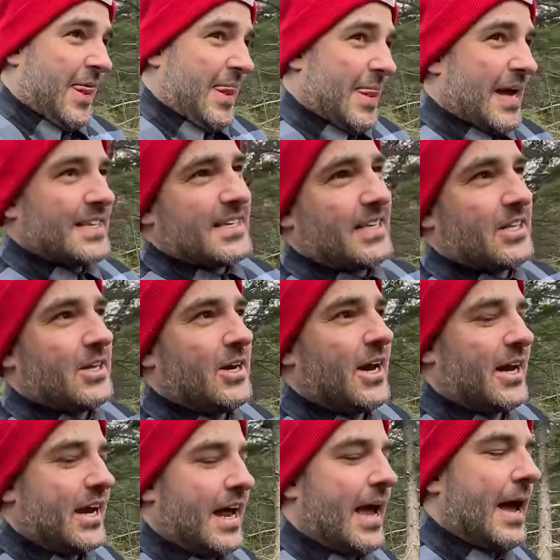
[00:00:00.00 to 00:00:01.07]
That's clearly
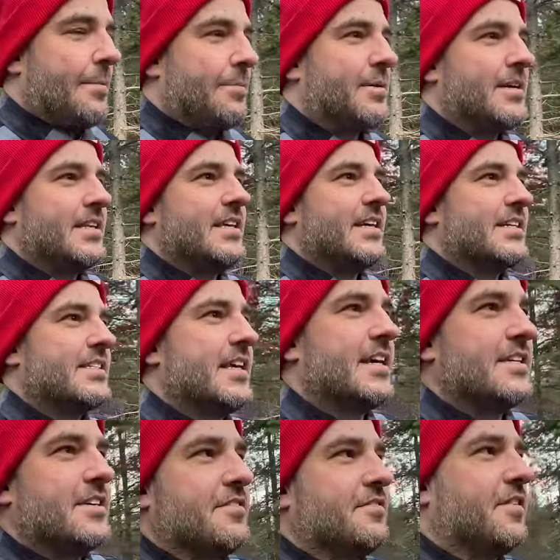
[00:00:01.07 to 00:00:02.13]
not going to happen to the
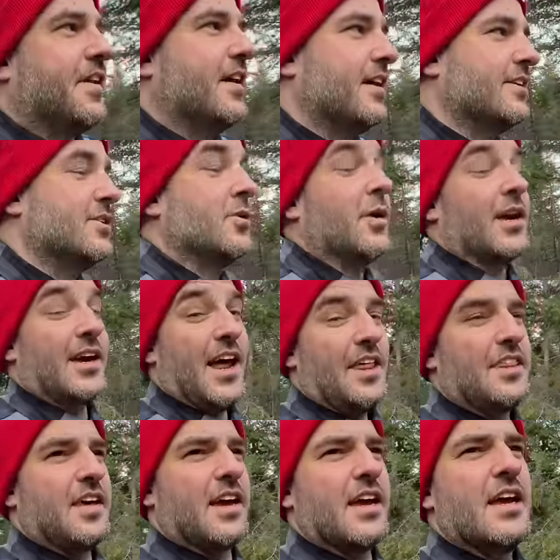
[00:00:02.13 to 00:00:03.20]
extent of doing
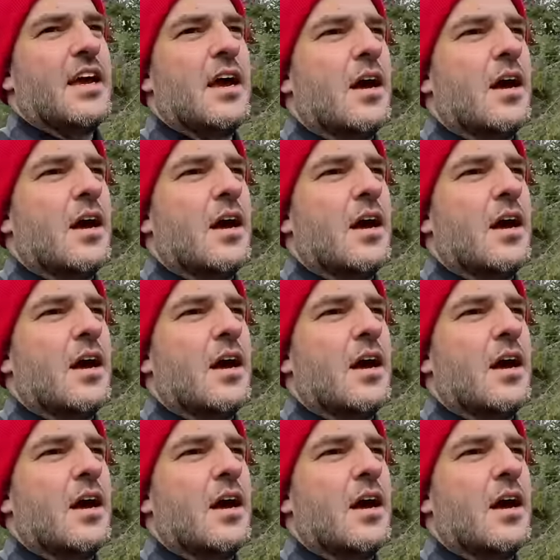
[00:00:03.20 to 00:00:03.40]
nothing.